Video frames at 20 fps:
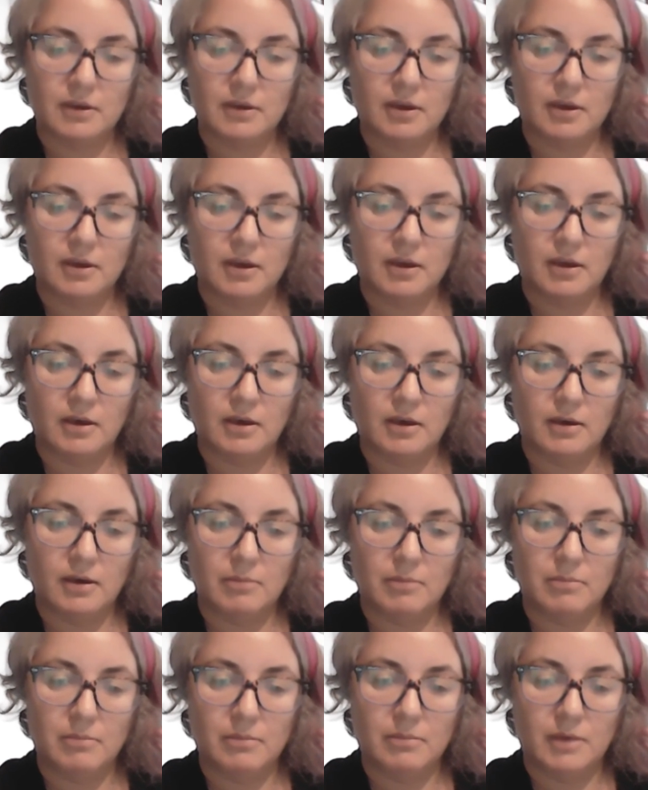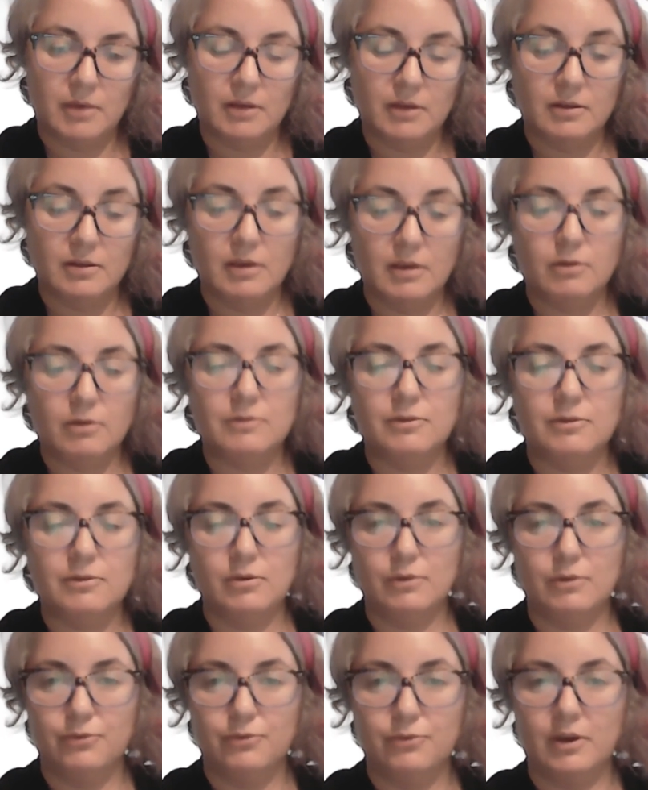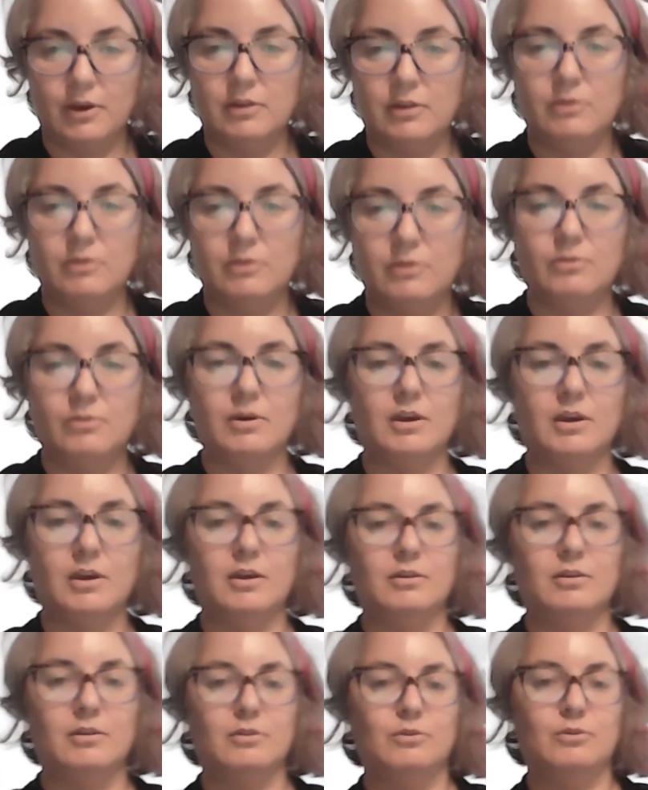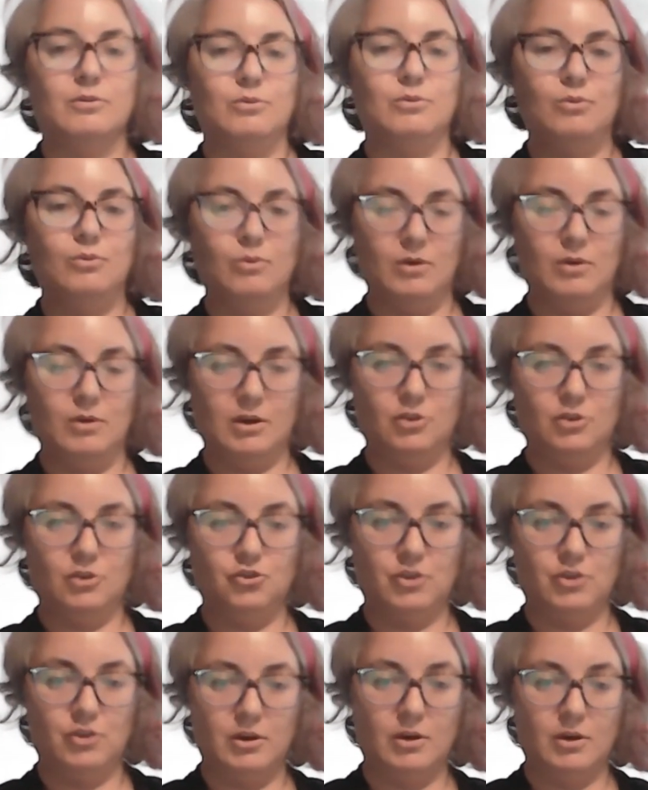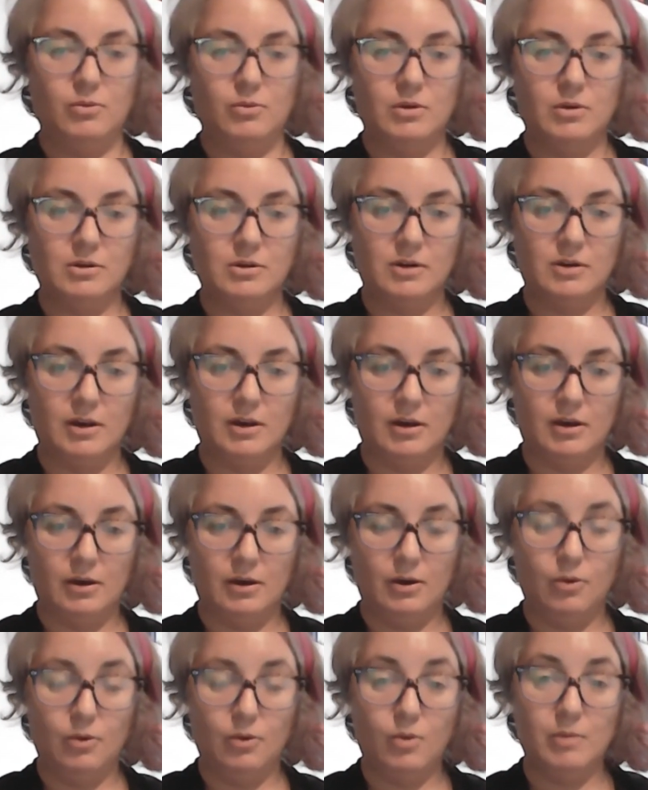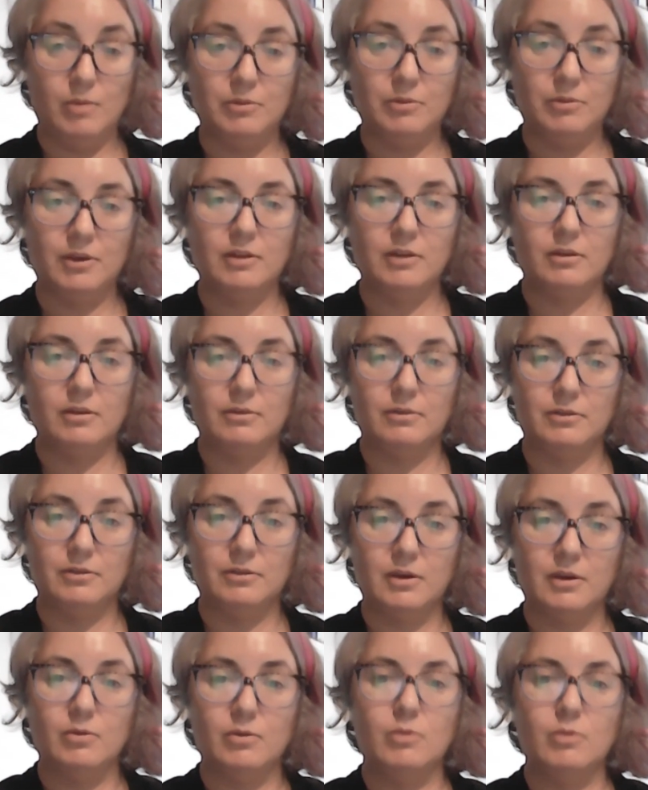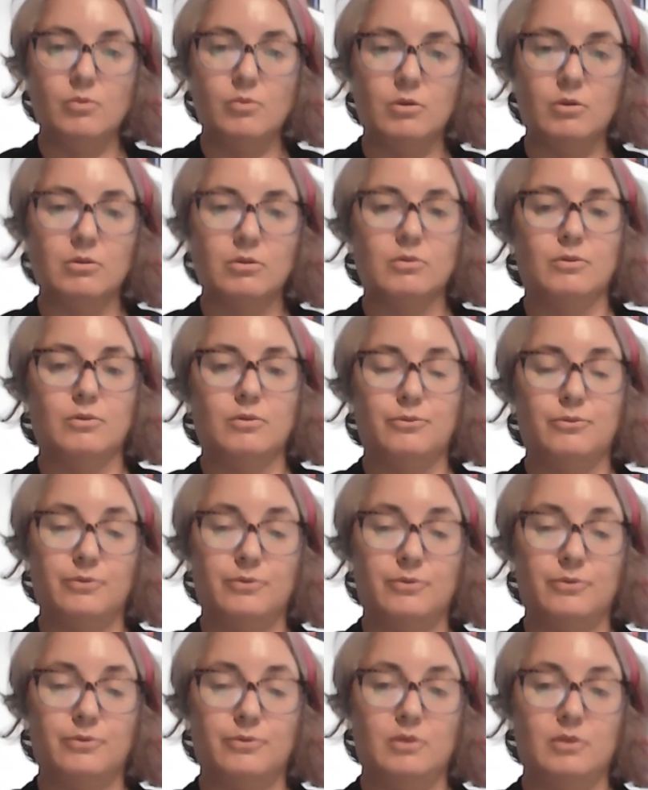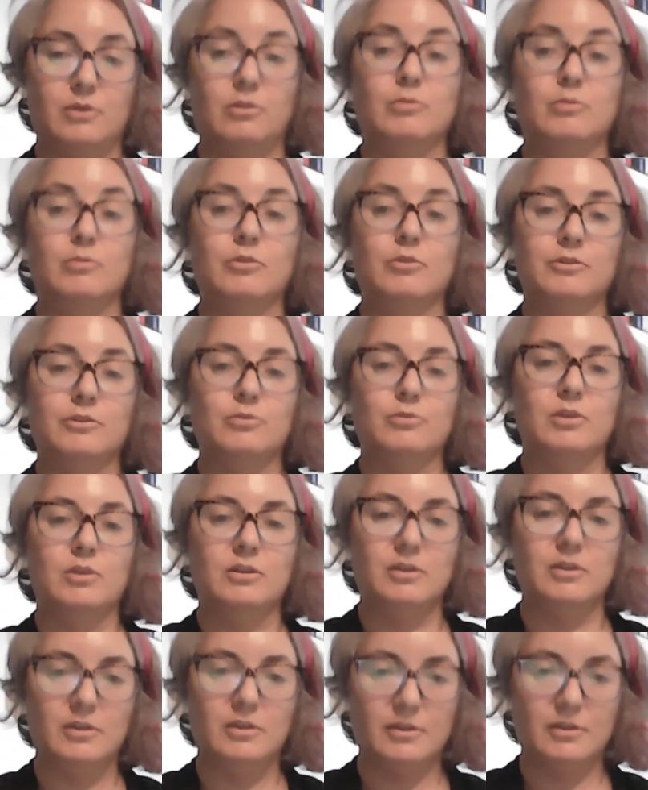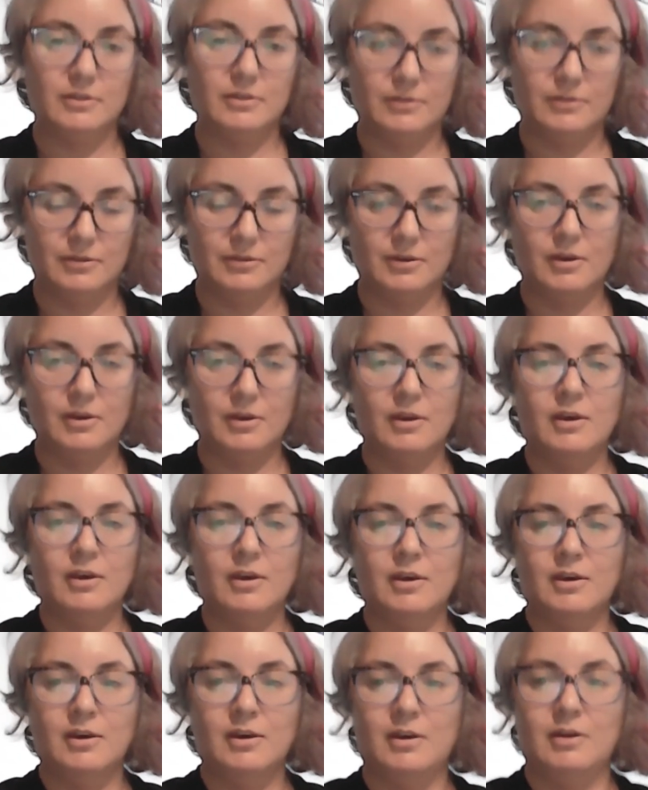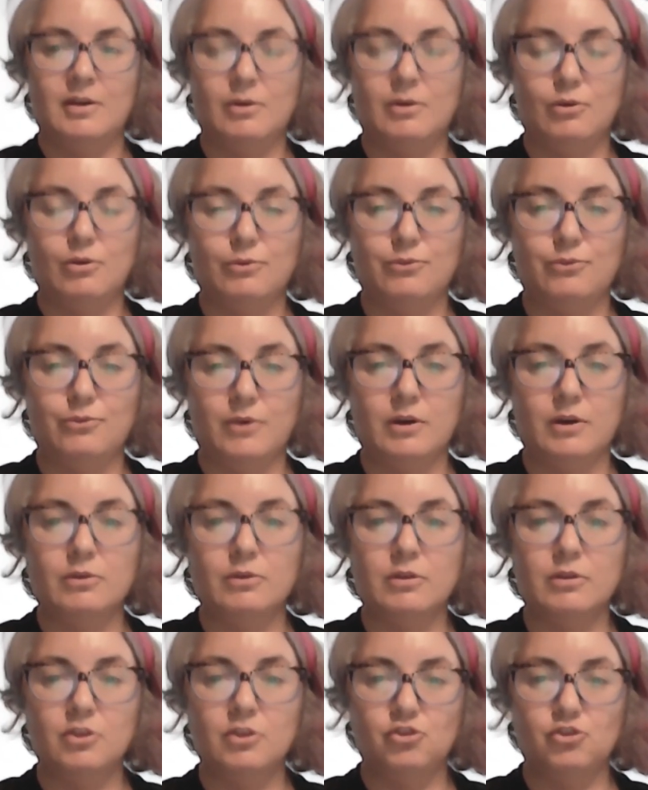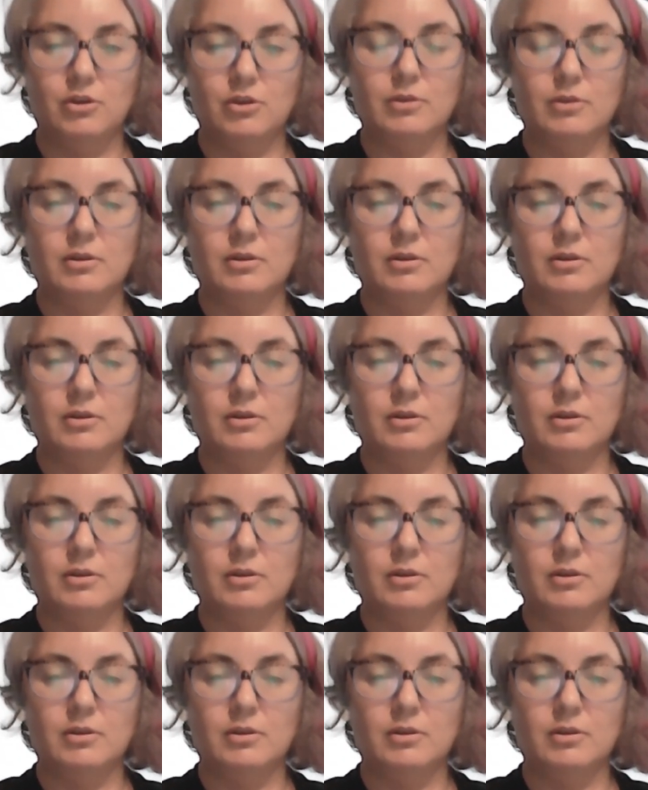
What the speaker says: And I also invite you again to check our website and see our work of almost 20 years of acknowledging the